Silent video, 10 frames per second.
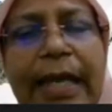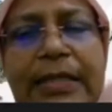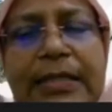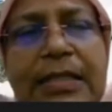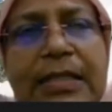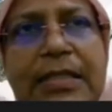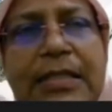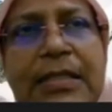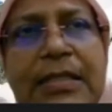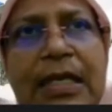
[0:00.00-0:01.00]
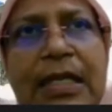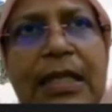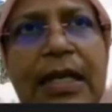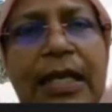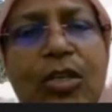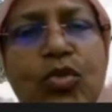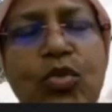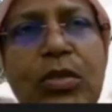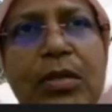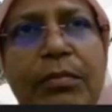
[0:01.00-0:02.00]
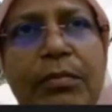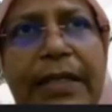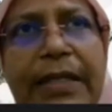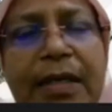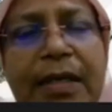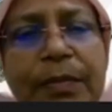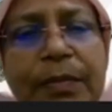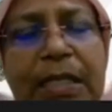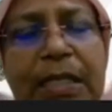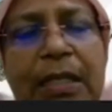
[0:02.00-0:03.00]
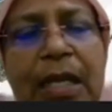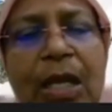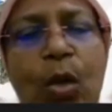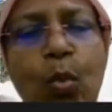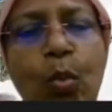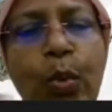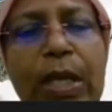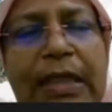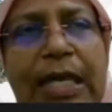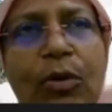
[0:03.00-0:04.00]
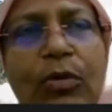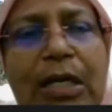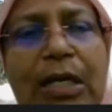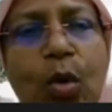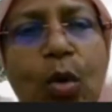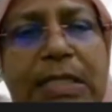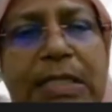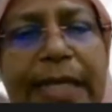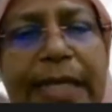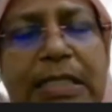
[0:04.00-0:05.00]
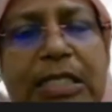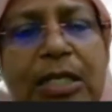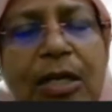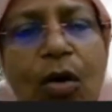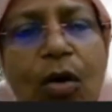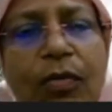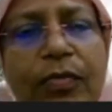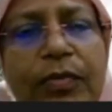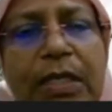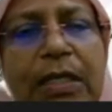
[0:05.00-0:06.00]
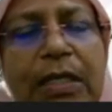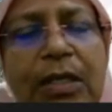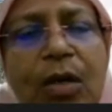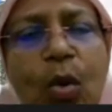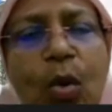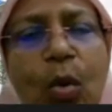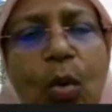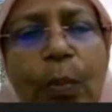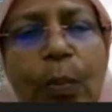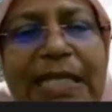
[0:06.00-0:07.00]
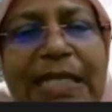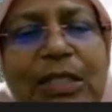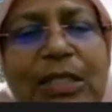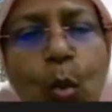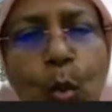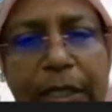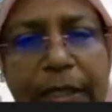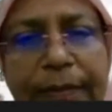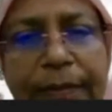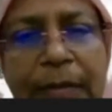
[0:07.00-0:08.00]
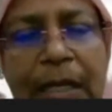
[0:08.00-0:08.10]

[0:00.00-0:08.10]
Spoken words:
license that are issued by the government without the consent of the patent owner.